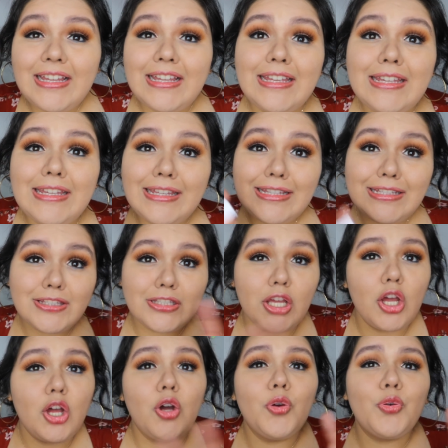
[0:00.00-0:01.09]
it is
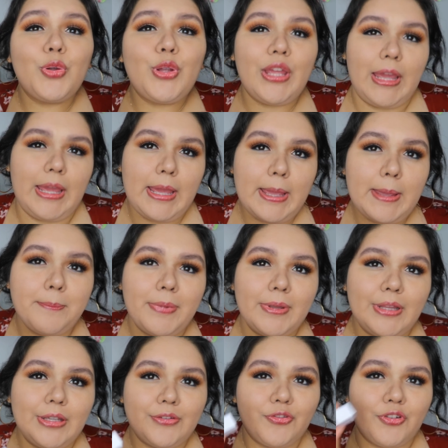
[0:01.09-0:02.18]
okay, but
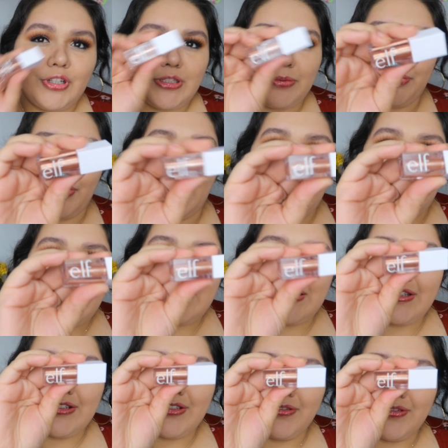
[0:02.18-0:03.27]
like for its price,
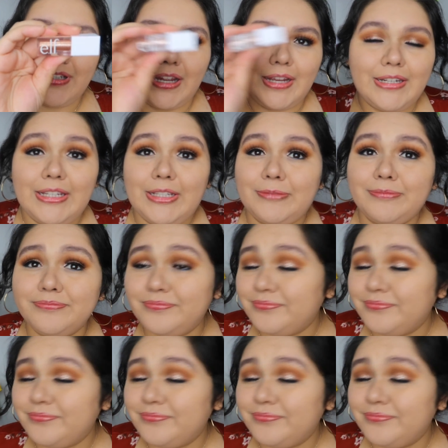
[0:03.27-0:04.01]
it's so tiny.